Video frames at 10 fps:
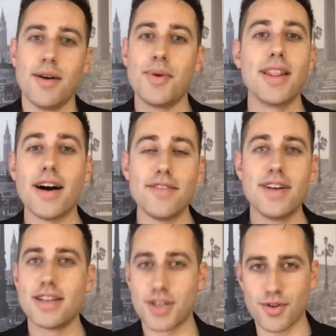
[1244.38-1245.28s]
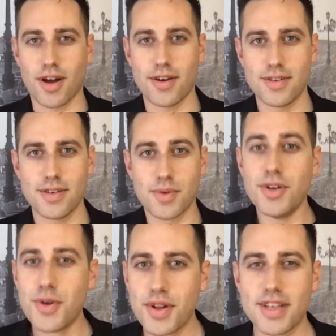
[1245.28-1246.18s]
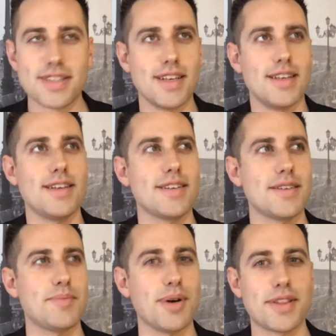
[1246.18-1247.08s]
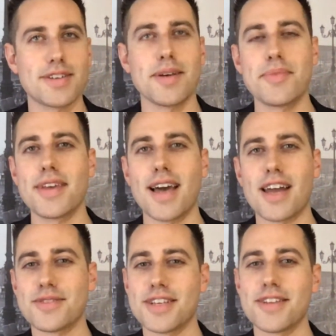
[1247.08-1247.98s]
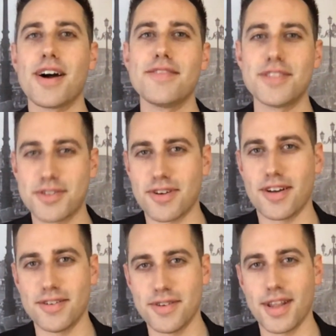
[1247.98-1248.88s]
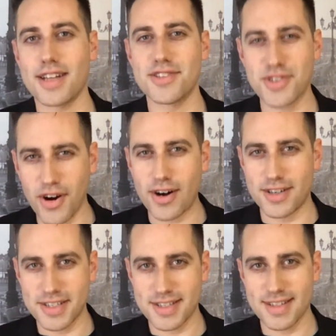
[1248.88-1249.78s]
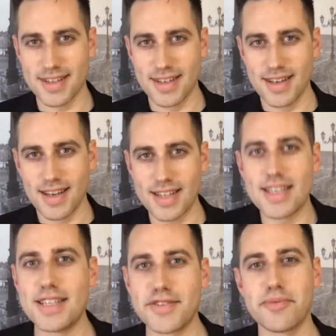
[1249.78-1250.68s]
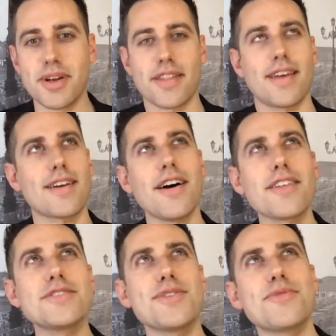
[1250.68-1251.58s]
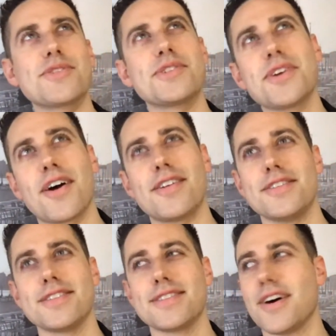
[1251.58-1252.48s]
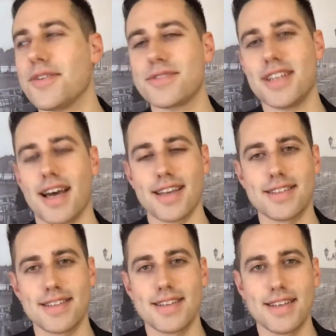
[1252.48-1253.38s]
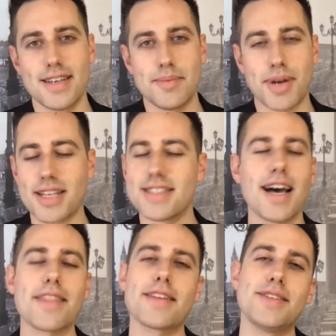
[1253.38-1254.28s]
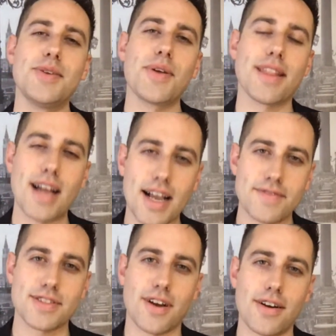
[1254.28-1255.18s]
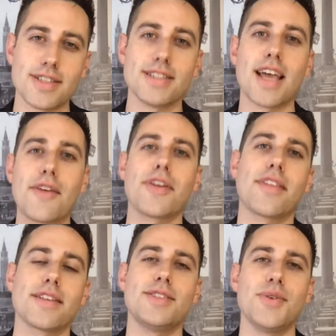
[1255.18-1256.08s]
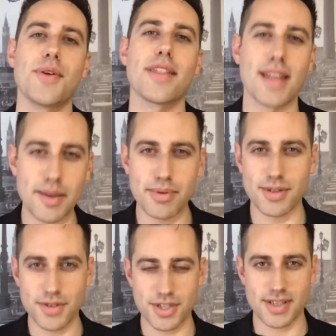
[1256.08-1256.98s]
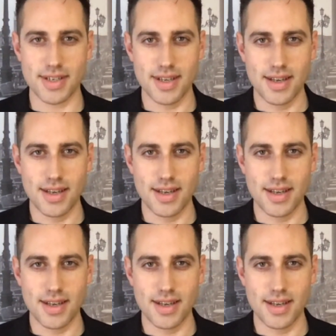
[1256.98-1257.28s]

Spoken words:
We love Toronto. We're new to the city, but there's something I don't see a lot of in Toronto, and that's stars. It's easy for me to think, oh, there's no stars out tonight, but it has nothing to do with the lack of stars. It has everything to do with the light pollution.